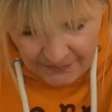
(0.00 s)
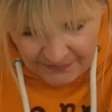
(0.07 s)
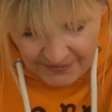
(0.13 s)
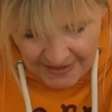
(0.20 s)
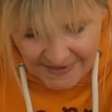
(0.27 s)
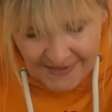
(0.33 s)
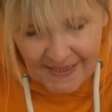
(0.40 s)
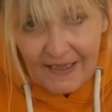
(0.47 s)

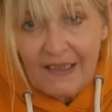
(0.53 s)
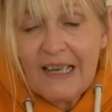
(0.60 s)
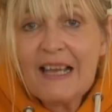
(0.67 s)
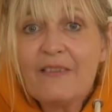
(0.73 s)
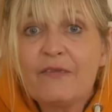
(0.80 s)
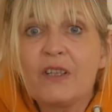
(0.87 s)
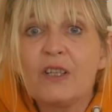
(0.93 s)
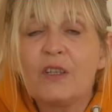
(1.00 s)
they still
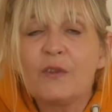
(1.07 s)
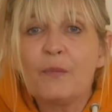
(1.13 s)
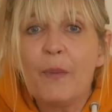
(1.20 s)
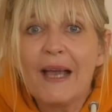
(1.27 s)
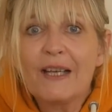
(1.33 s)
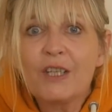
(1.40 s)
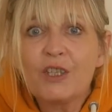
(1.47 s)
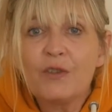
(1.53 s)
have a lot of
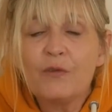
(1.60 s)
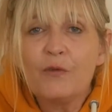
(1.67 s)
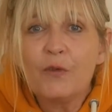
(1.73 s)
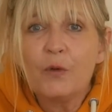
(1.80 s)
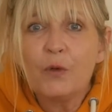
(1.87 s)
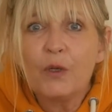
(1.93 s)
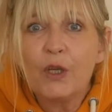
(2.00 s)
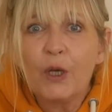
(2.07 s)
passion
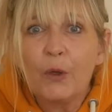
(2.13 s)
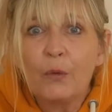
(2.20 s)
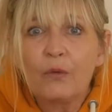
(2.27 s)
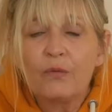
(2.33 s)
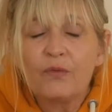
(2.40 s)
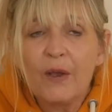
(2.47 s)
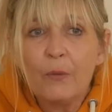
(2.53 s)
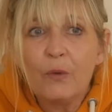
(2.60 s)
for you.
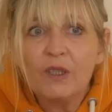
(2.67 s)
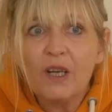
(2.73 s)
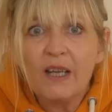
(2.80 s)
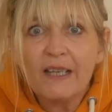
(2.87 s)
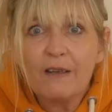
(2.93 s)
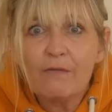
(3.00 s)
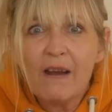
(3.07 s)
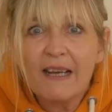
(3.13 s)
They would
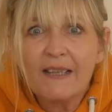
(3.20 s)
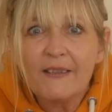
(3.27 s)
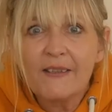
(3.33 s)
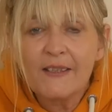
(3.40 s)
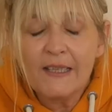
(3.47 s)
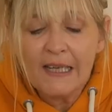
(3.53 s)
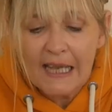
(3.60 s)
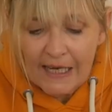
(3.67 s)
like a
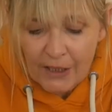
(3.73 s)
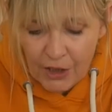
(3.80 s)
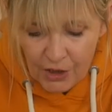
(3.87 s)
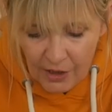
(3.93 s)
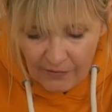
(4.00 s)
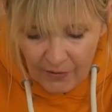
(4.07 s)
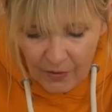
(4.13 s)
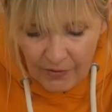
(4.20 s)

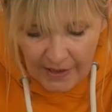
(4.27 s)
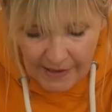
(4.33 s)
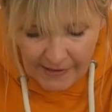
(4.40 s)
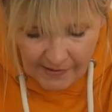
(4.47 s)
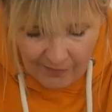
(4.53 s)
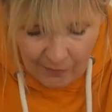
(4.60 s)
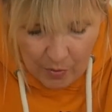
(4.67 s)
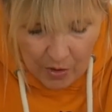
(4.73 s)
reconciliation. I've got the
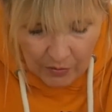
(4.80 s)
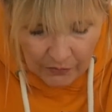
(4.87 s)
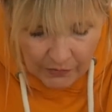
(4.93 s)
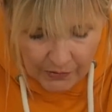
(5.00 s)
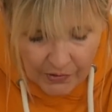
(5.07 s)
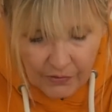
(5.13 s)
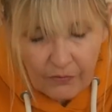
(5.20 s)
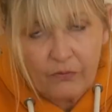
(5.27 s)
Ace of
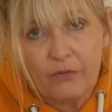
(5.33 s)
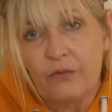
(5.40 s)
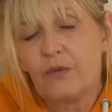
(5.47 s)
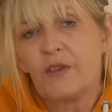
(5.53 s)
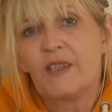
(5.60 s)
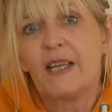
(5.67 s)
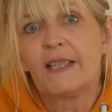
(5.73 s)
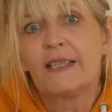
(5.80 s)
Wands
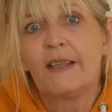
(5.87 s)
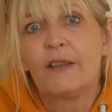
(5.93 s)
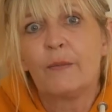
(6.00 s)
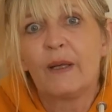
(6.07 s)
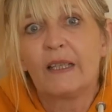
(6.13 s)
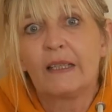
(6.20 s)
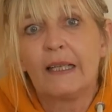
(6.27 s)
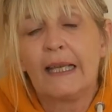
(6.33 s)
sat in the
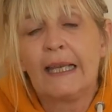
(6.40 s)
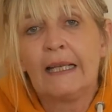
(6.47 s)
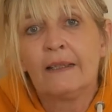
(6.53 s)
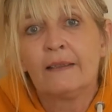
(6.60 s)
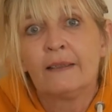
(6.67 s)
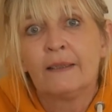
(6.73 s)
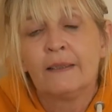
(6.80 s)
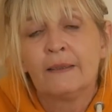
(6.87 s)
middle here.
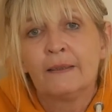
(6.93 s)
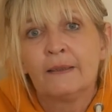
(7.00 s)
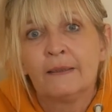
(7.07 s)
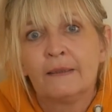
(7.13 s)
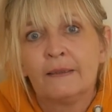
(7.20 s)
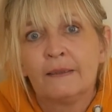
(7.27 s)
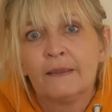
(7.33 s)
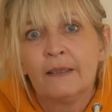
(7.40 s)

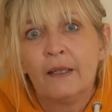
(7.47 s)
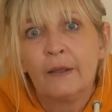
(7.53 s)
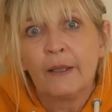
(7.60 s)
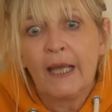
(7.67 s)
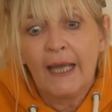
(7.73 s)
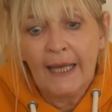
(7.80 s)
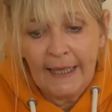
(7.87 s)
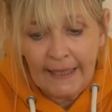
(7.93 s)

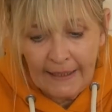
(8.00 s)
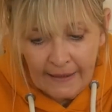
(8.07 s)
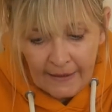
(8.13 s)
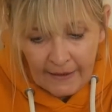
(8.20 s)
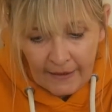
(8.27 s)
Okay.